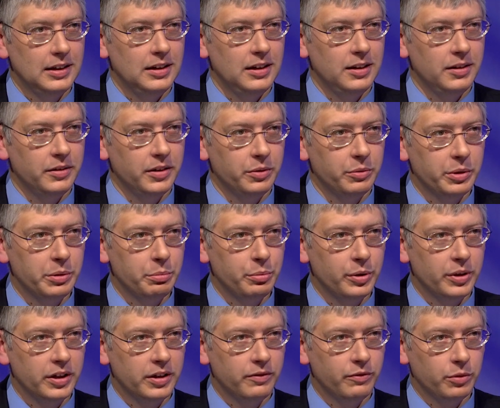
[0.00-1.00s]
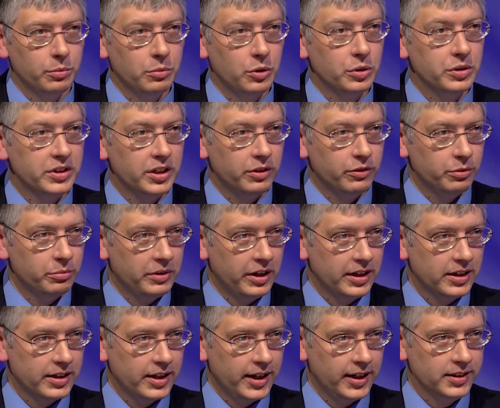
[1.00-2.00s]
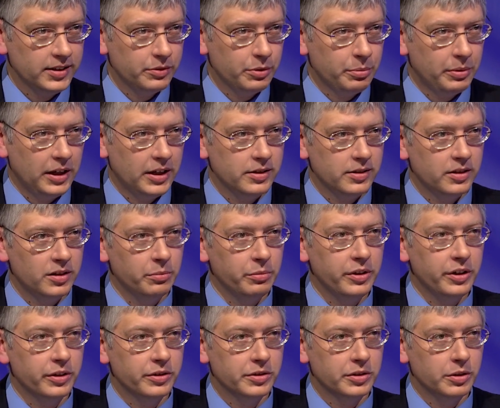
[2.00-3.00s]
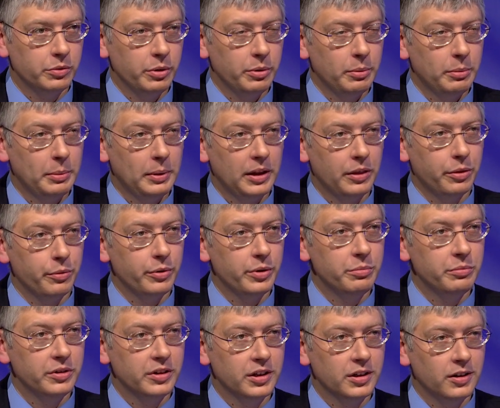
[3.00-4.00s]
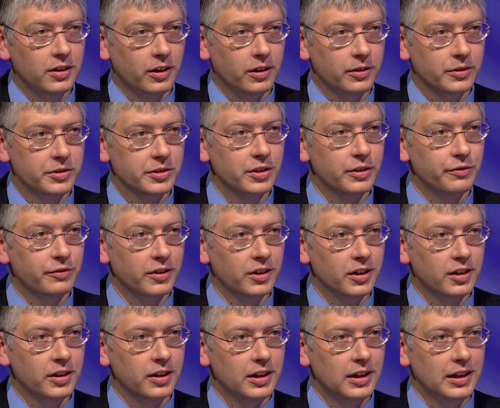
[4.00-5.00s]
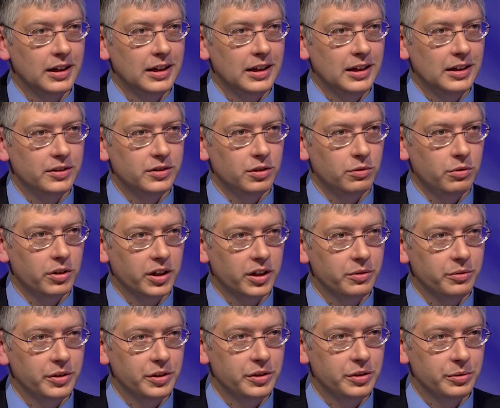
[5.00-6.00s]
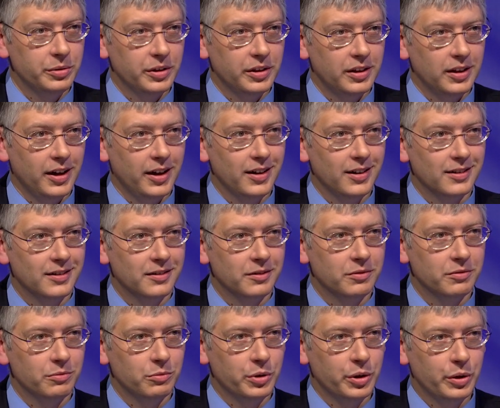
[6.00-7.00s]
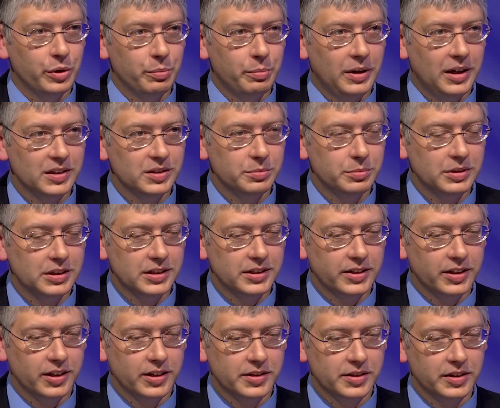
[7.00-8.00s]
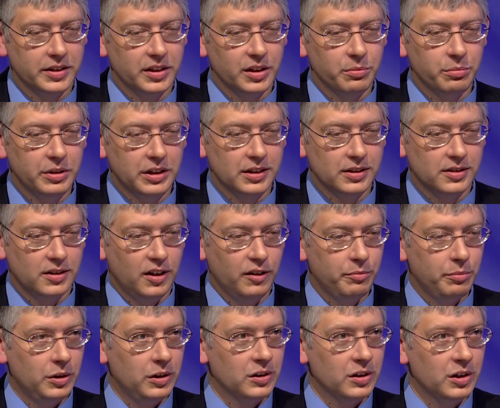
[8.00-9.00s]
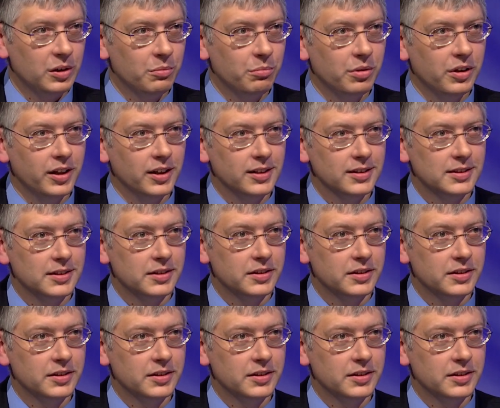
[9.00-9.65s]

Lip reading: That we put in from a hotel room night tax that we passed a number of years ago. We have about $3 million in the fund. So what can we do with that, and what are the possibilities there? Is it going to be a softball complex?